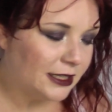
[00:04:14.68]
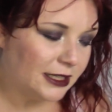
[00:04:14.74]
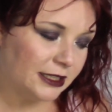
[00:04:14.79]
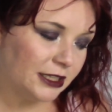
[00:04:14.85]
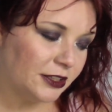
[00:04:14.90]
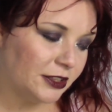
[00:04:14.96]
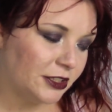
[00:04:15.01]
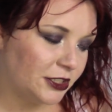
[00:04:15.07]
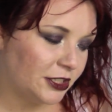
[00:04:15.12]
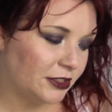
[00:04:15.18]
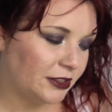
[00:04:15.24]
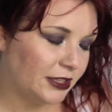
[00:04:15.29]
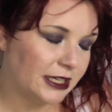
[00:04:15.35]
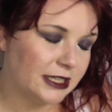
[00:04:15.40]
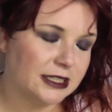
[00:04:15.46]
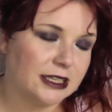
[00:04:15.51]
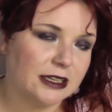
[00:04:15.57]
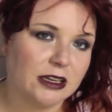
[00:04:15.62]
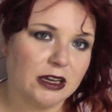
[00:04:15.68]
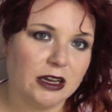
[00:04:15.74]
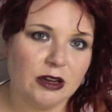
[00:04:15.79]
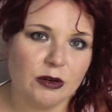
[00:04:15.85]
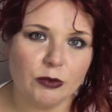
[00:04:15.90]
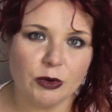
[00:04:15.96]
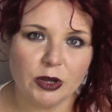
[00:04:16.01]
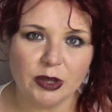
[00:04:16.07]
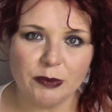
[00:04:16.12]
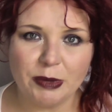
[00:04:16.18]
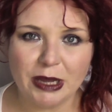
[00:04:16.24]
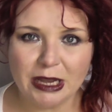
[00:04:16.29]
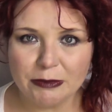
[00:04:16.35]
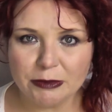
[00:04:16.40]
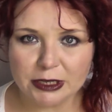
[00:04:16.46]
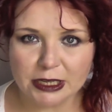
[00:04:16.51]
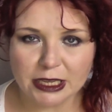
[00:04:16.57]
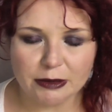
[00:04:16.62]
then the other 2 things I got were buy
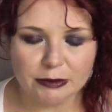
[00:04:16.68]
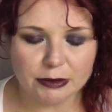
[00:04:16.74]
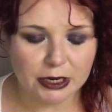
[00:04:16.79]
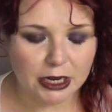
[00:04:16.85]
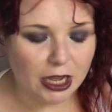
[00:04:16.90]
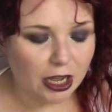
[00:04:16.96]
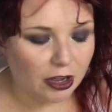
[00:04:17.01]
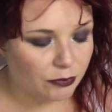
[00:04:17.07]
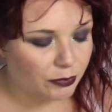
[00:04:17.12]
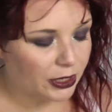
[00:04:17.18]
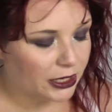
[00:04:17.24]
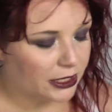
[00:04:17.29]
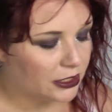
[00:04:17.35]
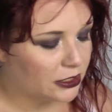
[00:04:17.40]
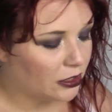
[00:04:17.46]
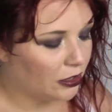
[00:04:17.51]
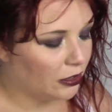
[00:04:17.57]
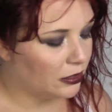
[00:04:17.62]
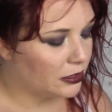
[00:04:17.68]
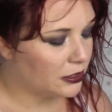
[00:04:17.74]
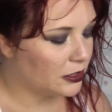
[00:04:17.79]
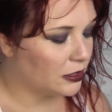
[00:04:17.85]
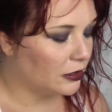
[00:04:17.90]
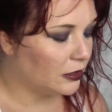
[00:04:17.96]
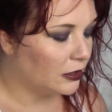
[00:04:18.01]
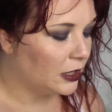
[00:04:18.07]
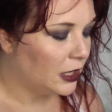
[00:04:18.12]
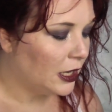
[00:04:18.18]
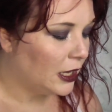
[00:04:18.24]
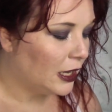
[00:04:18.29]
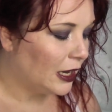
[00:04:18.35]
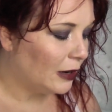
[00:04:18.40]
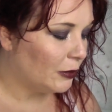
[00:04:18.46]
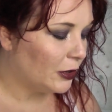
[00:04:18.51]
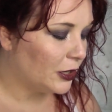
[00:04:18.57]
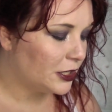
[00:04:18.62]
one get one half price also.
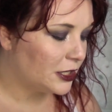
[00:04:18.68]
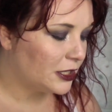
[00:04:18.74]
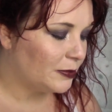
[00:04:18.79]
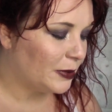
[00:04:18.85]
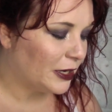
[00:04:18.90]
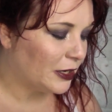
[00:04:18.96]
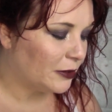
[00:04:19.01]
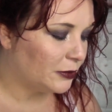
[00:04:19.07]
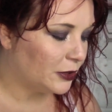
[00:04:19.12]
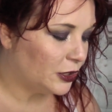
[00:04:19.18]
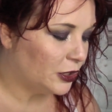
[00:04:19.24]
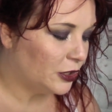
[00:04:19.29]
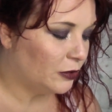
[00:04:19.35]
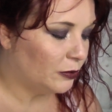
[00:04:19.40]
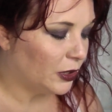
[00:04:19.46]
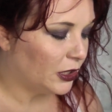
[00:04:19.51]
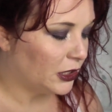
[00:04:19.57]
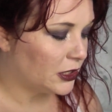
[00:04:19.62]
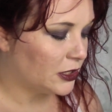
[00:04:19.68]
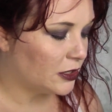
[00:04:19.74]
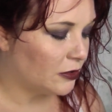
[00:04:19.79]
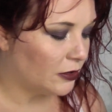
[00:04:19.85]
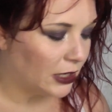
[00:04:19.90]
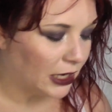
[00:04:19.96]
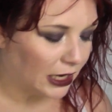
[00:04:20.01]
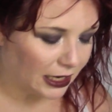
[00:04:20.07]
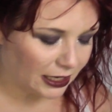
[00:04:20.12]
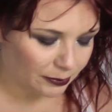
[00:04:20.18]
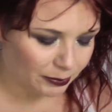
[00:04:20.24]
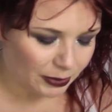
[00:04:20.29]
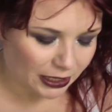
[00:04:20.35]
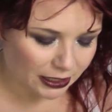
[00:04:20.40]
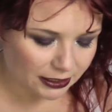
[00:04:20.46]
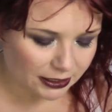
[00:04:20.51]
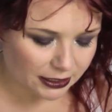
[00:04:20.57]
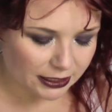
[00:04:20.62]
I wanted to pick up the new Models On eye
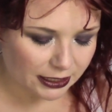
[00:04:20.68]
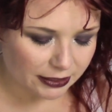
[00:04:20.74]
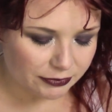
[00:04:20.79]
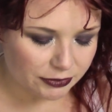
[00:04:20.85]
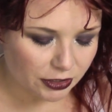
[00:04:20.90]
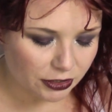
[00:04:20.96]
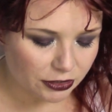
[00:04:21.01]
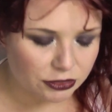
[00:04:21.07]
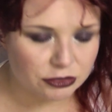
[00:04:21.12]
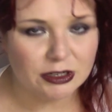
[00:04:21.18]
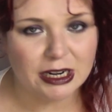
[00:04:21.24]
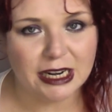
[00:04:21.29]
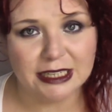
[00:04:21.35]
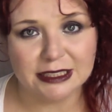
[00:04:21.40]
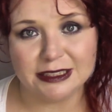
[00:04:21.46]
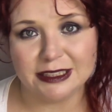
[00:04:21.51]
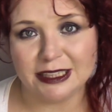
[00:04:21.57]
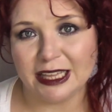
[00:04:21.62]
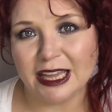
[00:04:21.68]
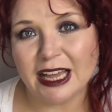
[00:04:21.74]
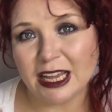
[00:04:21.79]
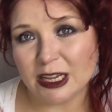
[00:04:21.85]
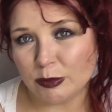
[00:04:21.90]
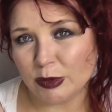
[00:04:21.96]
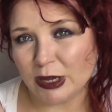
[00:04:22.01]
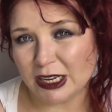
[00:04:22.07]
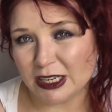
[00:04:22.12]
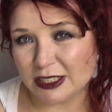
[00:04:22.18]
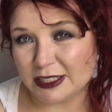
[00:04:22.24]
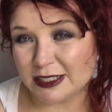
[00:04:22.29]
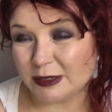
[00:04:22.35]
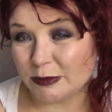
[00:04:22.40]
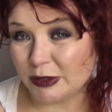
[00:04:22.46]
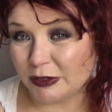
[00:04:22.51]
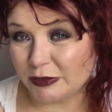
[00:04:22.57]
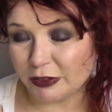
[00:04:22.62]
palette and I've not tried their eye palettes
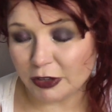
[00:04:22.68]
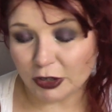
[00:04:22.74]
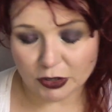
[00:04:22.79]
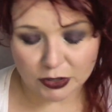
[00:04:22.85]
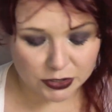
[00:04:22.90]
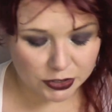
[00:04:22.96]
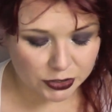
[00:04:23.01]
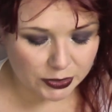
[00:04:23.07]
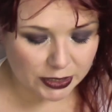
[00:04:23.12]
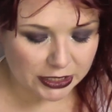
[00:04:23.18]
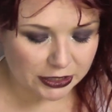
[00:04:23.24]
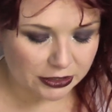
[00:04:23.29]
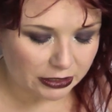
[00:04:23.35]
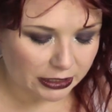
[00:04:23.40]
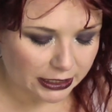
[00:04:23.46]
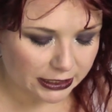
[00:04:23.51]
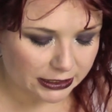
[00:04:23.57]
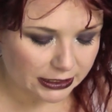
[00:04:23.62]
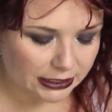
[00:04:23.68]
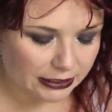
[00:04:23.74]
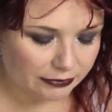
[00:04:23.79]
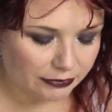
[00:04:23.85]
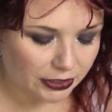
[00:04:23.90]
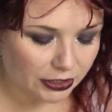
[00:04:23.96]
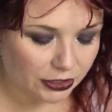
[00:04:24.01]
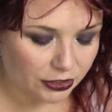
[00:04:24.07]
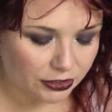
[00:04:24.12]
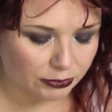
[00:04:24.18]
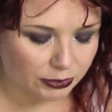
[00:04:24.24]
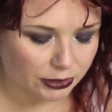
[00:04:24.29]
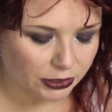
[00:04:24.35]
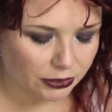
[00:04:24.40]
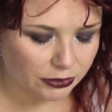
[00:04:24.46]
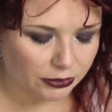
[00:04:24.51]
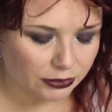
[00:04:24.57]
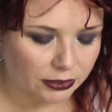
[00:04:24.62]
before, so I thought I'd give another one a
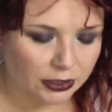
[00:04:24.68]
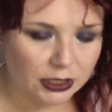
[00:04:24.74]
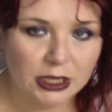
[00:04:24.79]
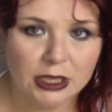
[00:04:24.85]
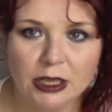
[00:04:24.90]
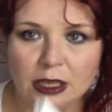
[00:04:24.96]
go.